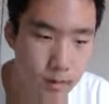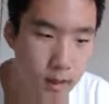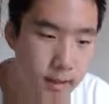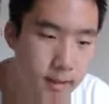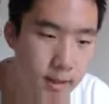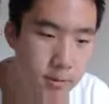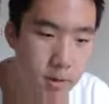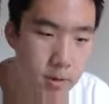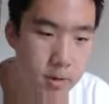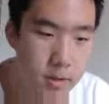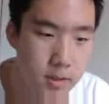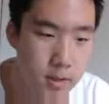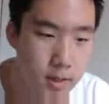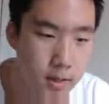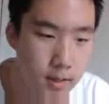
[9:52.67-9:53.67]
And then we will
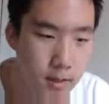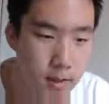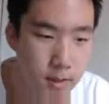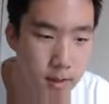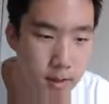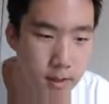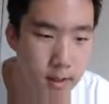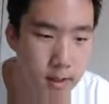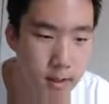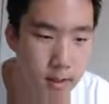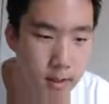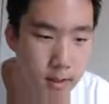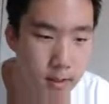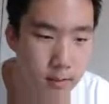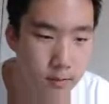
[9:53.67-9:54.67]
say
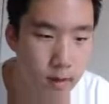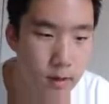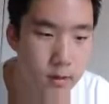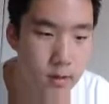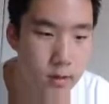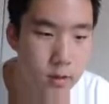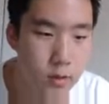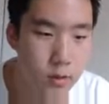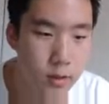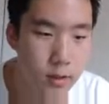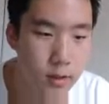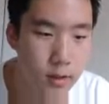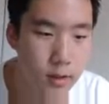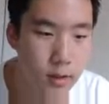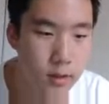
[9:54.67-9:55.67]
if
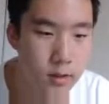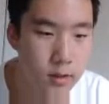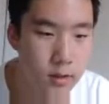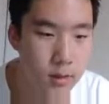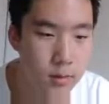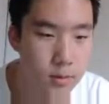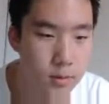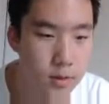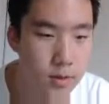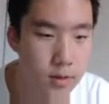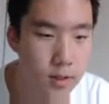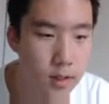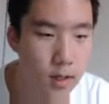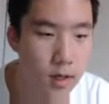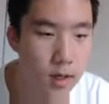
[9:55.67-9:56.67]

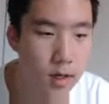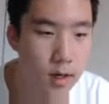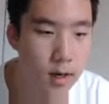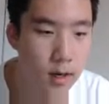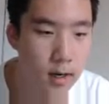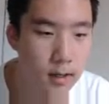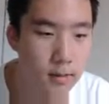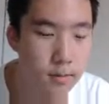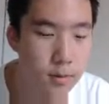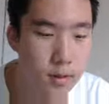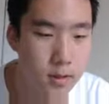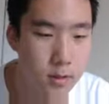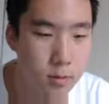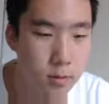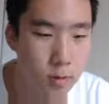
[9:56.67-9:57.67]
string.substring I
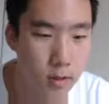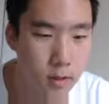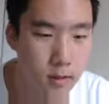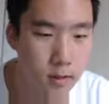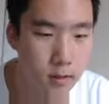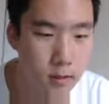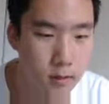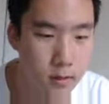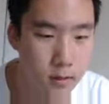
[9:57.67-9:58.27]
plus 1